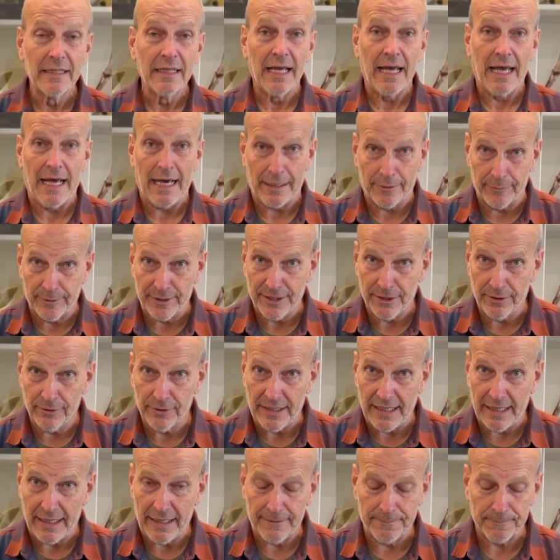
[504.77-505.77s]
How do we know
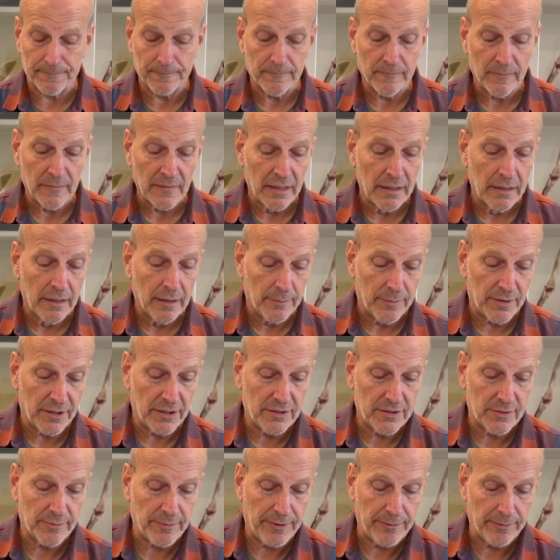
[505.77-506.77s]
that?
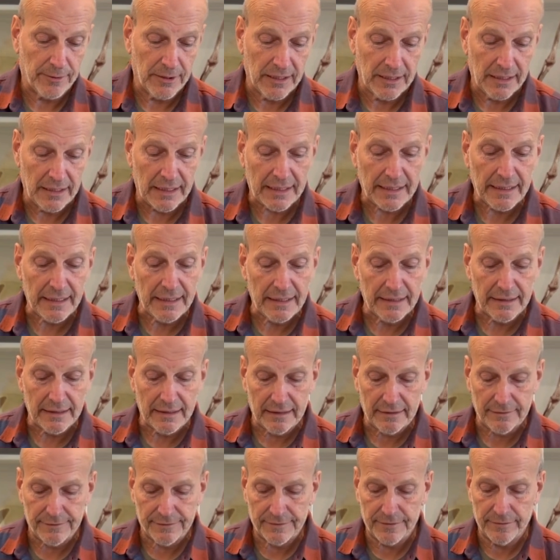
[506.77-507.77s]
Because we were lucky enough